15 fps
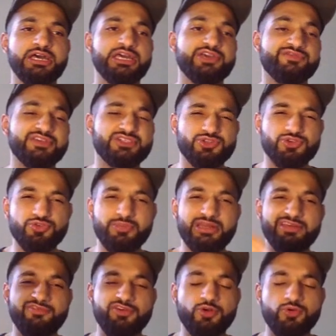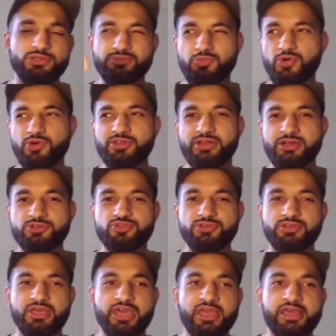If it's too many followers, more than one
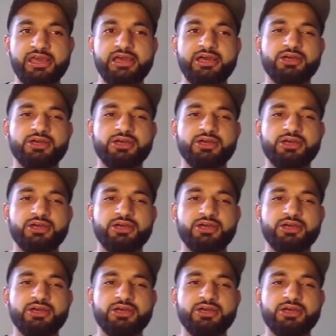hundred K,